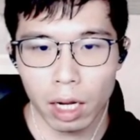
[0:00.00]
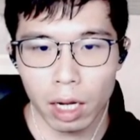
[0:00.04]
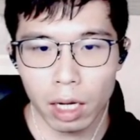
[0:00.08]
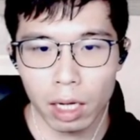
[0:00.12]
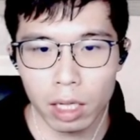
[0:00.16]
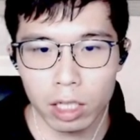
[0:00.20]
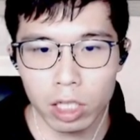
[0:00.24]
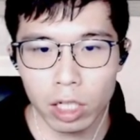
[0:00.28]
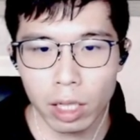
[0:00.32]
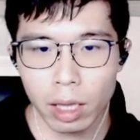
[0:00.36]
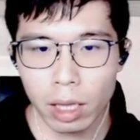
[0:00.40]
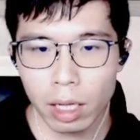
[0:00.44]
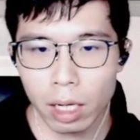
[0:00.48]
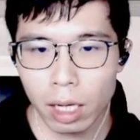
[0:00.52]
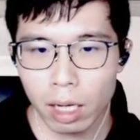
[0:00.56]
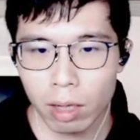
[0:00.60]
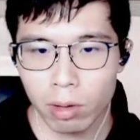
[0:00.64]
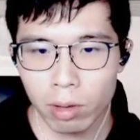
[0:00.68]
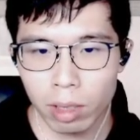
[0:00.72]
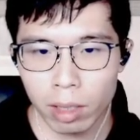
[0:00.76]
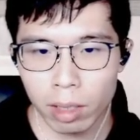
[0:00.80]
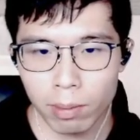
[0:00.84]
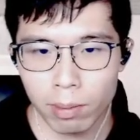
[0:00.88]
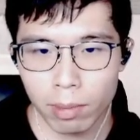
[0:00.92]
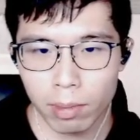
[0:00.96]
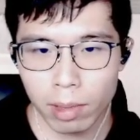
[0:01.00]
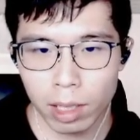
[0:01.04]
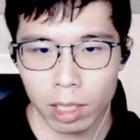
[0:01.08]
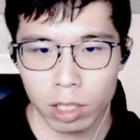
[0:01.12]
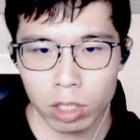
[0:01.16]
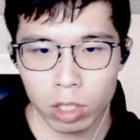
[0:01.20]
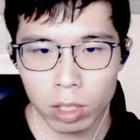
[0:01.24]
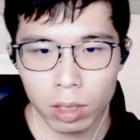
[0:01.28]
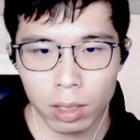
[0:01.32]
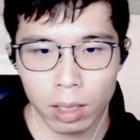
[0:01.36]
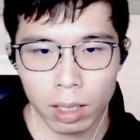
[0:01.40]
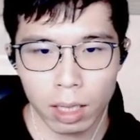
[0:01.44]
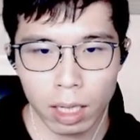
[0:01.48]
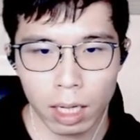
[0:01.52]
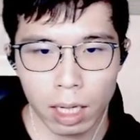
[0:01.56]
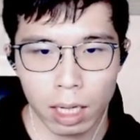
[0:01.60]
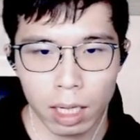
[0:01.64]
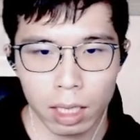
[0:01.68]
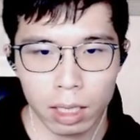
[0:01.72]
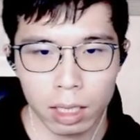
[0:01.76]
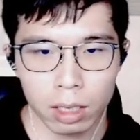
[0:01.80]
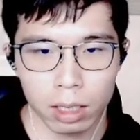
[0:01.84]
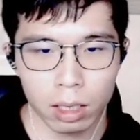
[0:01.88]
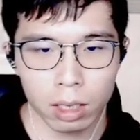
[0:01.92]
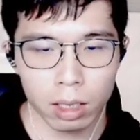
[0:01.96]
Just now he mentioned
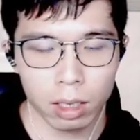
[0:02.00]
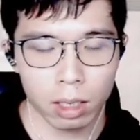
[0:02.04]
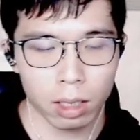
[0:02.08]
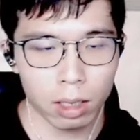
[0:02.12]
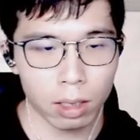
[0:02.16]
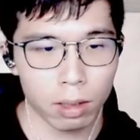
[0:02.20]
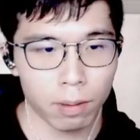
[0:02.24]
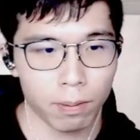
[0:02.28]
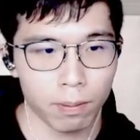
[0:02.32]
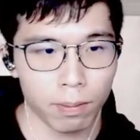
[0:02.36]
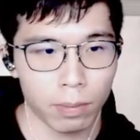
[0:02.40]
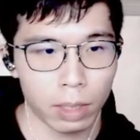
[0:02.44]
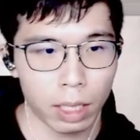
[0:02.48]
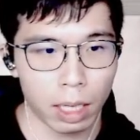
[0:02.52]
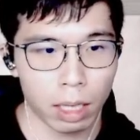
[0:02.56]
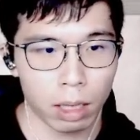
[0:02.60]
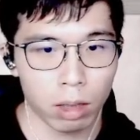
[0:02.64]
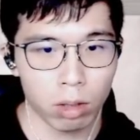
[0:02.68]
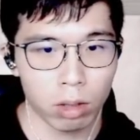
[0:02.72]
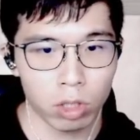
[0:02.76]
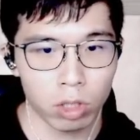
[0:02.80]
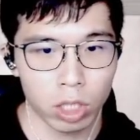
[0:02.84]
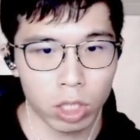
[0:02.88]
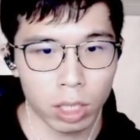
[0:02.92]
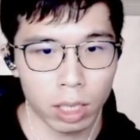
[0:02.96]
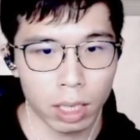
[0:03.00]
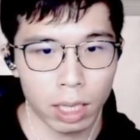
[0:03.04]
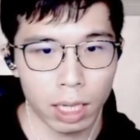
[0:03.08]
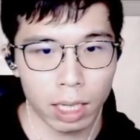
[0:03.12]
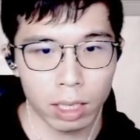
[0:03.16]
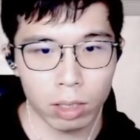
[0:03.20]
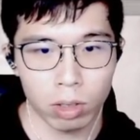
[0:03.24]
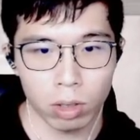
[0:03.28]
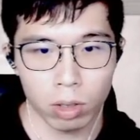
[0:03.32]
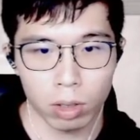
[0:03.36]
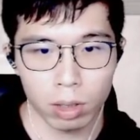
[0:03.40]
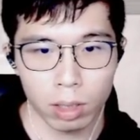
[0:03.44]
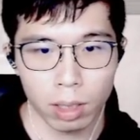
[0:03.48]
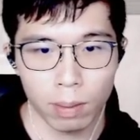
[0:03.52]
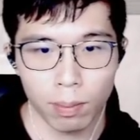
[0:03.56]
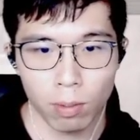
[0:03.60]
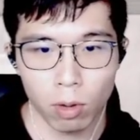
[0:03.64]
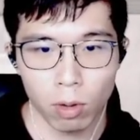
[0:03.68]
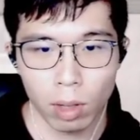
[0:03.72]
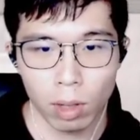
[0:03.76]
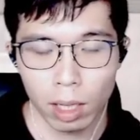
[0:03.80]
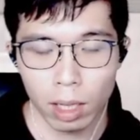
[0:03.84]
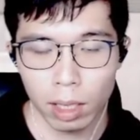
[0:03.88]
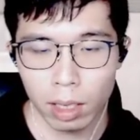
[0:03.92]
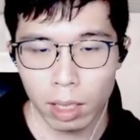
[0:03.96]
other Tetsuji like the
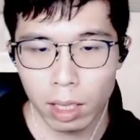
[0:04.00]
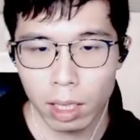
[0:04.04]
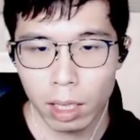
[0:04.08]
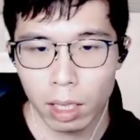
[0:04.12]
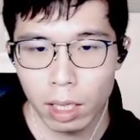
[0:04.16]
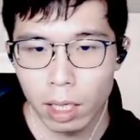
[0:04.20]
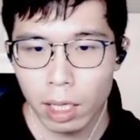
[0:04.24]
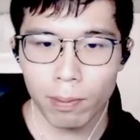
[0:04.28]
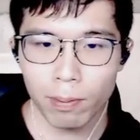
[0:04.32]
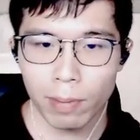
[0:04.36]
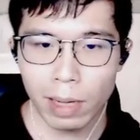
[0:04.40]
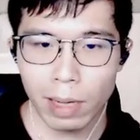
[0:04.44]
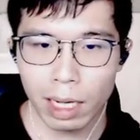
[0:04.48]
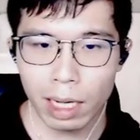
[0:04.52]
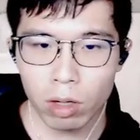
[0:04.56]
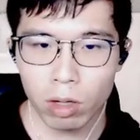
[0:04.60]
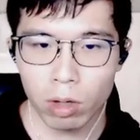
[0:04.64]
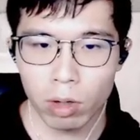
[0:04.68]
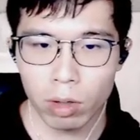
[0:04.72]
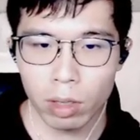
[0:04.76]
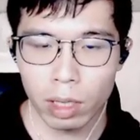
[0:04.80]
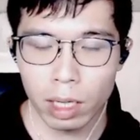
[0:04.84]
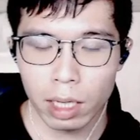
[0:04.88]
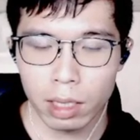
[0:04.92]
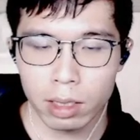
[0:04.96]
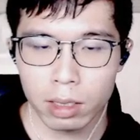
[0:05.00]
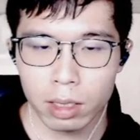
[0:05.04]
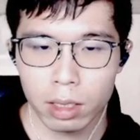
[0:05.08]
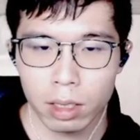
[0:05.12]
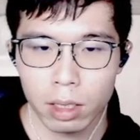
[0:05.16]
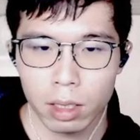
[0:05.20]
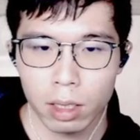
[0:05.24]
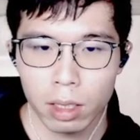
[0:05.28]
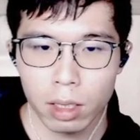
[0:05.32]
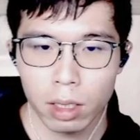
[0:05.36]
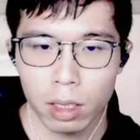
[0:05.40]
double Hane, black connect.